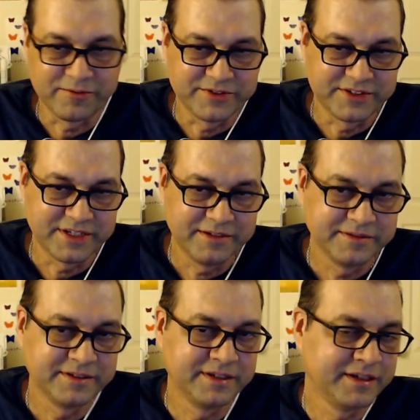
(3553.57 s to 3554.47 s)
So I have
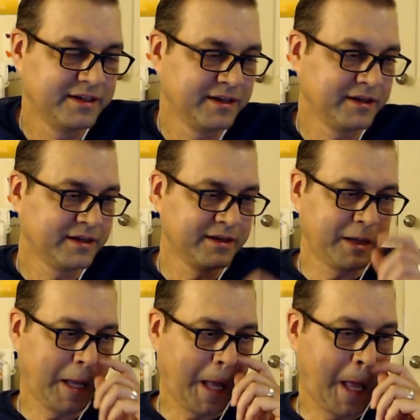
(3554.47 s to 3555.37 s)
tried Krita,
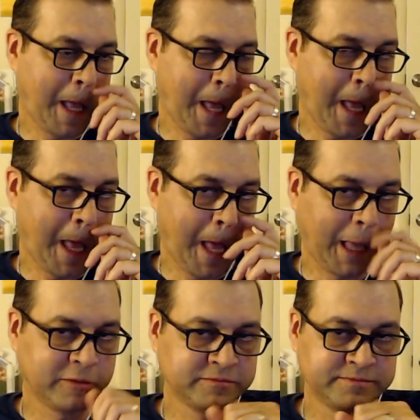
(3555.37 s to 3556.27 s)
or
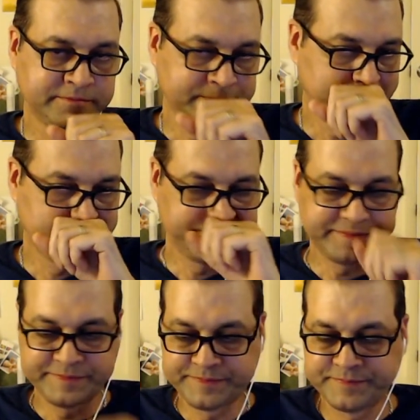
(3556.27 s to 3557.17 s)
Krita, or however
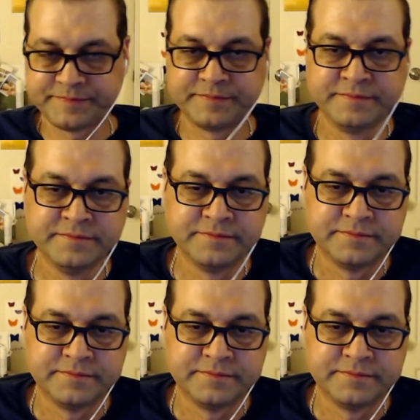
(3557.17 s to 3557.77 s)
people pronounce it.